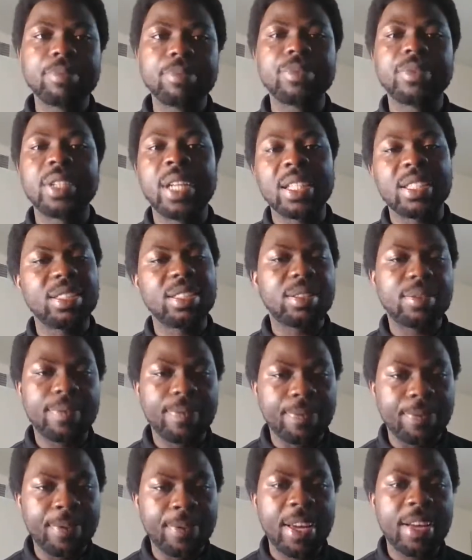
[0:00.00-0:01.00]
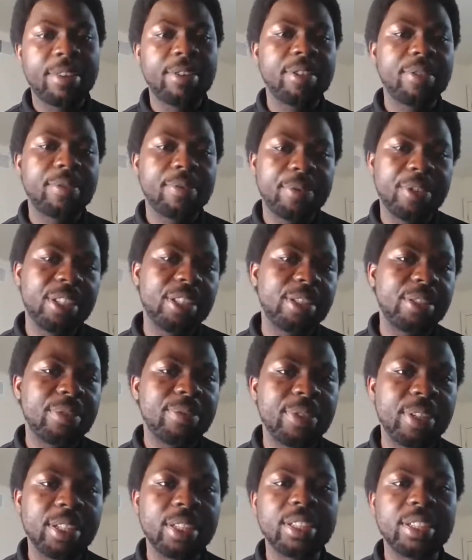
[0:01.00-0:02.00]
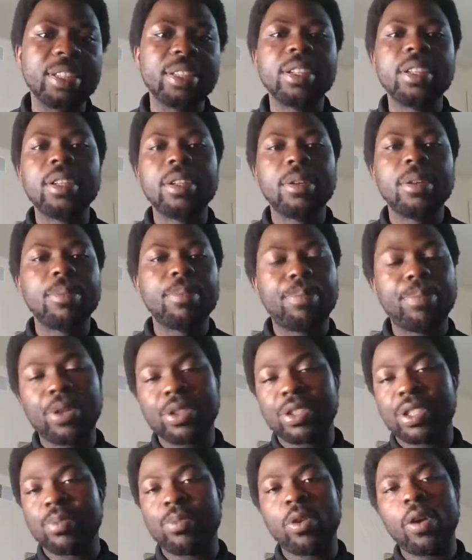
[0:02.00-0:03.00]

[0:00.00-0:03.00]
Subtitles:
That is very, very, very possible.